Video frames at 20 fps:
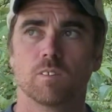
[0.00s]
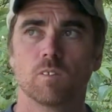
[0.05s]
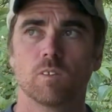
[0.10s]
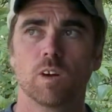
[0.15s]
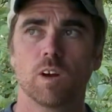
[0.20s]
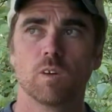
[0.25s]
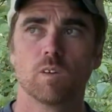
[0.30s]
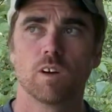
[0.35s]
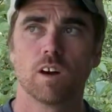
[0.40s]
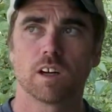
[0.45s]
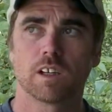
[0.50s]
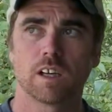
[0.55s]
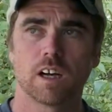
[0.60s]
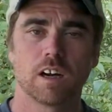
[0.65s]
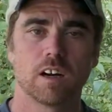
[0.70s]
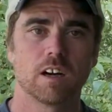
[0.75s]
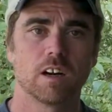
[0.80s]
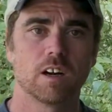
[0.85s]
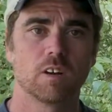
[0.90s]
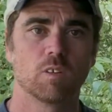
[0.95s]
we walked
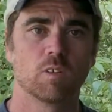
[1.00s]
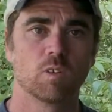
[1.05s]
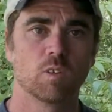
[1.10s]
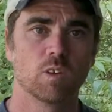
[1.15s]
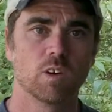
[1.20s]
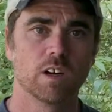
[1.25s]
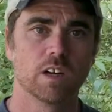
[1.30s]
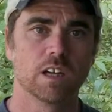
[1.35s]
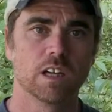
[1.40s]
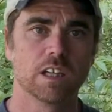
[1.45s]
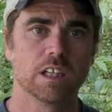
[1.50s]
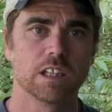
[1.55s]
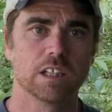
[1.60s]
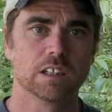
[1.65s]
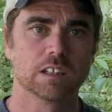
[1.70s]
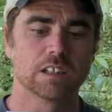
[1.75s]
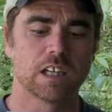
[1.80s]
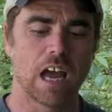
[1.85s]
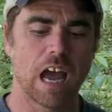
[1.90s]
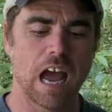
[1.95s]
out of there with one of
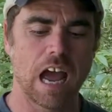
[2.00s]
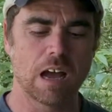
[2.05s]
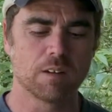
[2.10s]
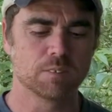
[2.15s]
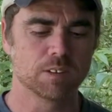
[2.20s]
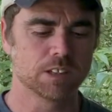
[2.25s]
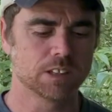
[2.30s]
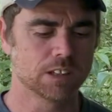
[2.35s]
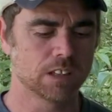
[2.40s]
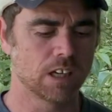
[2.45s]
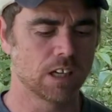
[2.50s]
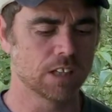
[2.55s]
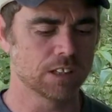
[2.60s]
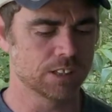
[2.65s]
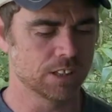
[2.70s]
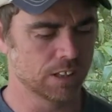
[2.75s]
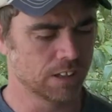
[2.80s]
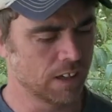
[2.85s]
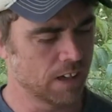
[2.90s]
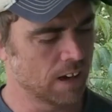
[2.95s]
these eye
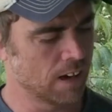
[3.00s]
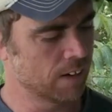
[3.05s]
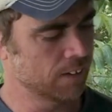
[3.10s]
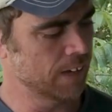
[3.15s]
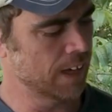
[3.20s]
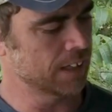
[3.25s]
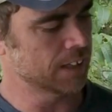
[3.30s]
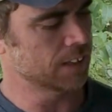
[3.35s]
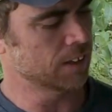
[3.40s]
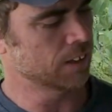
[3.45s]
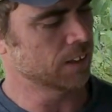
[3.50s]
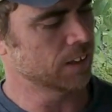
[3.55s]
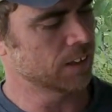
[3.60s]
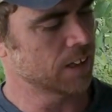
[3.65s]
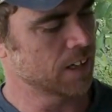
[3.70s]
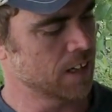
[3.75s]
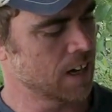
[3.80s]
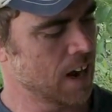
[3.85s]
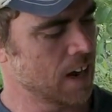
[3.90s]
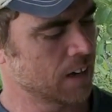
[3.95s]
massager now that's the only
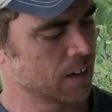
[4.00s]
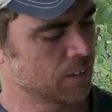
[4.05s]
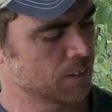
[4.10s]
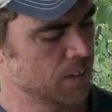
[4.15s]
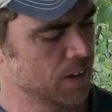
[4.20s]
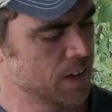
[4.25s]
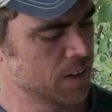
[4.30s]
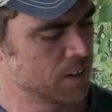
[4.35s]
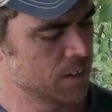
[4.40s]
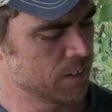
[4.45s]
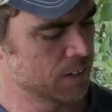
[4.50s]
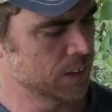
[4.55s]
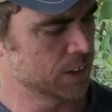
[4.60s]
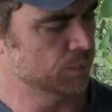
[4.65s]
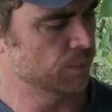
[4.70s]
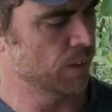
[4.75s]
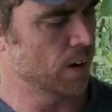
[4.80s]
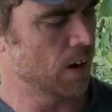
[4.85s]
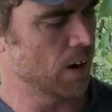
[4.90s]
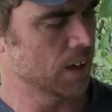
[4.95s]
thing I can read on
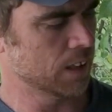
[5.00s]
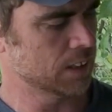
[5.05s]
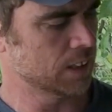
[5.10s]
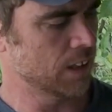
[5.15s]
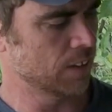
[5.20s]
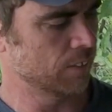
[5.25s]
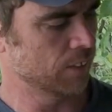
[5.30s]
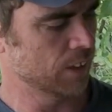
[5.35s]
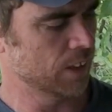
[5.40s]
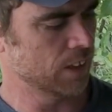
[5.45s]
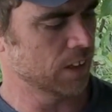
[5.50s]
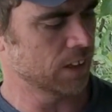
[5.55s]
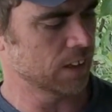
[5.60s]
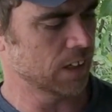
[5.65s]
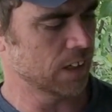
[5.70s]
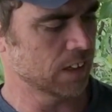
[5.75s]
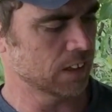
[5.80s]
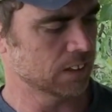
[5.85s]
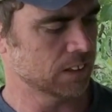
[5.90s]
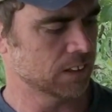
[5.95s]
this box
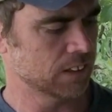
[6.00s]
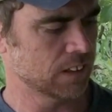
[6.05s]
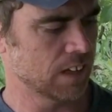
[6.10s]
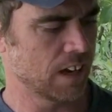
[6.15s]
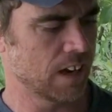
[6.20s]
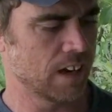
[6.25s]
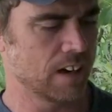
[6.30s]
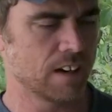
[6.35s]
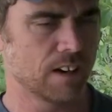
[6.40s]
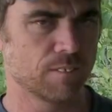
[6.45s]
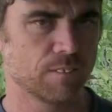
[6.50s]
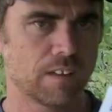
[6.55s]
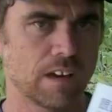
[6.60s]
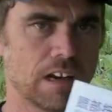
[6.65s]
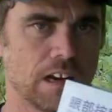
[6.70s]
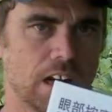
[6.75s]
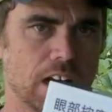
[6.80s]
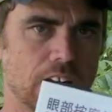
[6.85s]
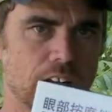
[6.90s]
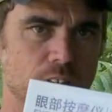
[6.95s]
everything else it ain't in
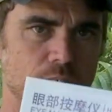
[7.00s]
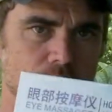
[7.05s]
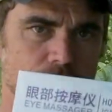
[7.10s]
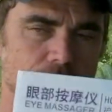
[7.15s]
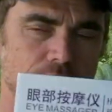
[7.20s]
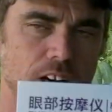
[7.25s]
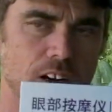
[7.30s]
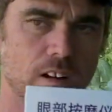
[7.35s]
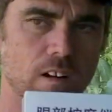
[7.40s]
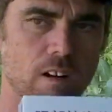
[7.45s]
my language at